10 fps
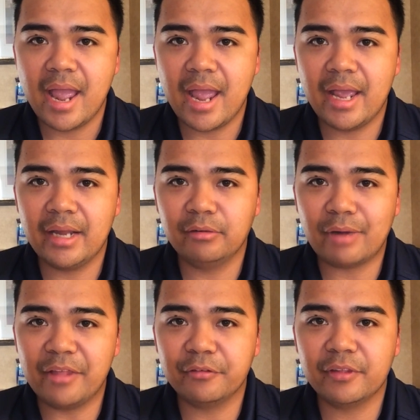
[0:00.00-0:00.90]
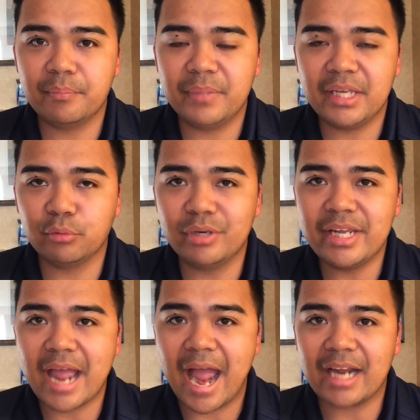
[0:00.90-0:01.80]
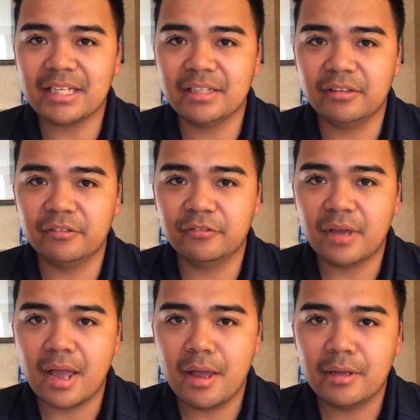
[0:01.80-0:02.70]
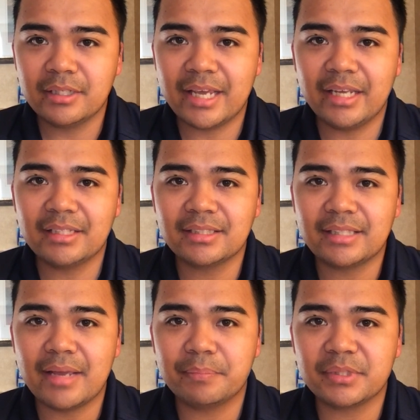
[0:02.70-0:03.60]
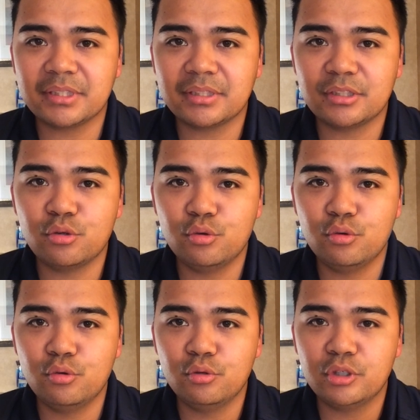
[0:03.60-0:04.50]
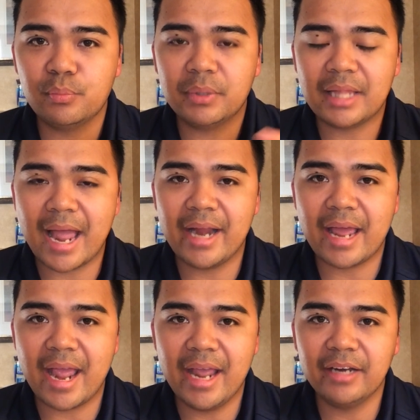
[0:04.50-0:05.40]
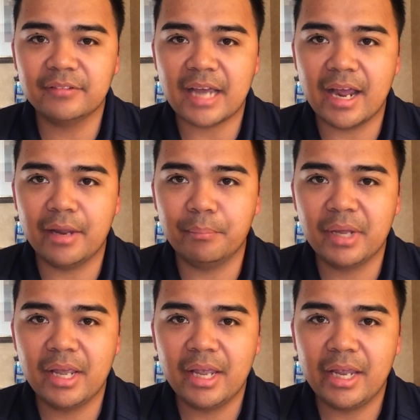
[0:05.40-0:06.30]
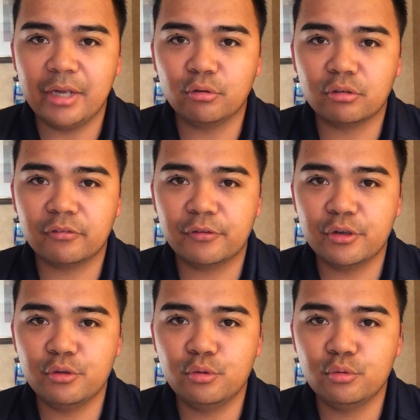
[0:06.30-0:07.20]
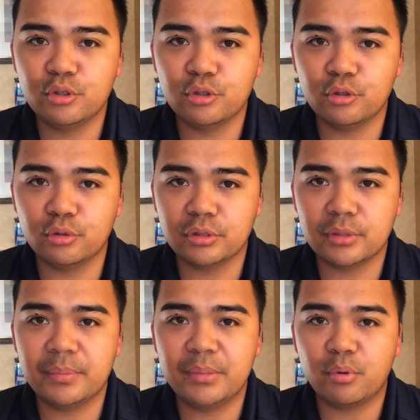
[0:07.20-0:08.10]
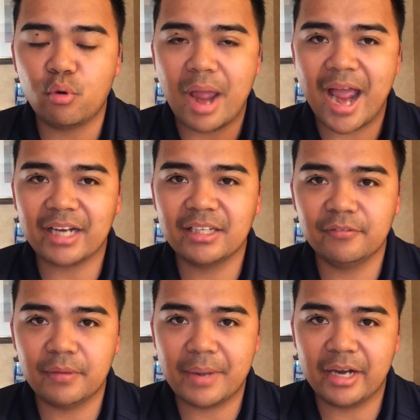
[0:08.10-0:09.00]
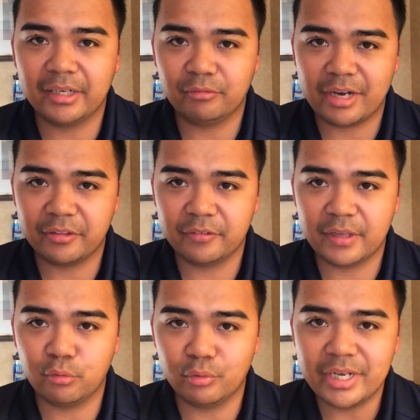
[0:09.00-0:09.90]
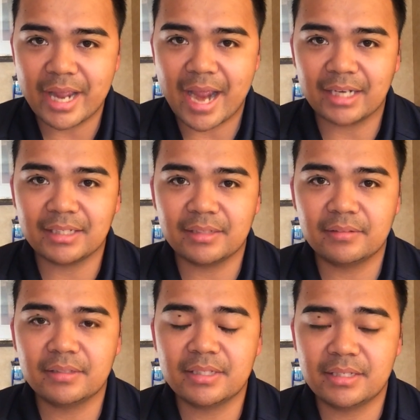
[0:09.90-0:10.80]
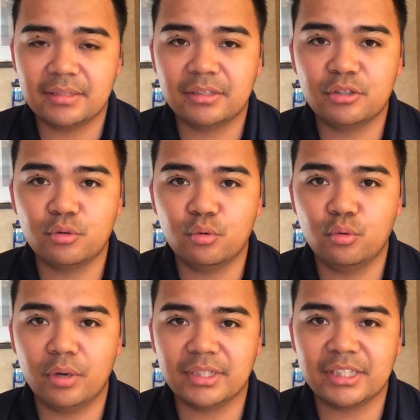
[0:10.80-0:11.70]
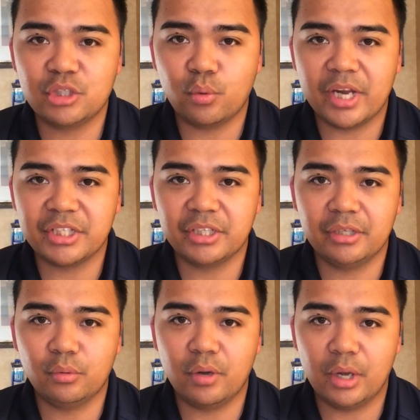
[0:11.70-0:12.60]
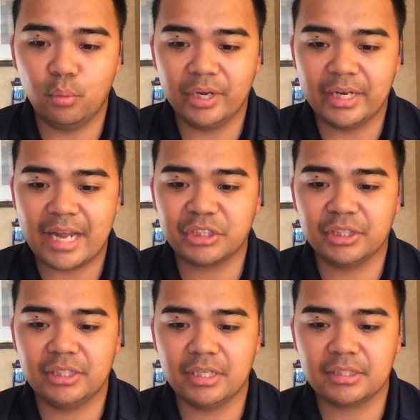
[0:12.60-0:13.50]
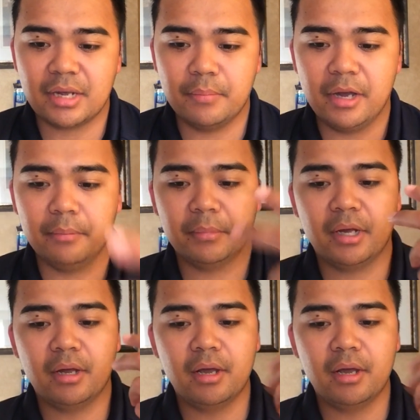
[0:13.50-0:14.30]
and rather than being reactive, take steps to, to plan ahead of time in order for you to, to be proactive about it rather than react to a situation uh, when it actually does come up.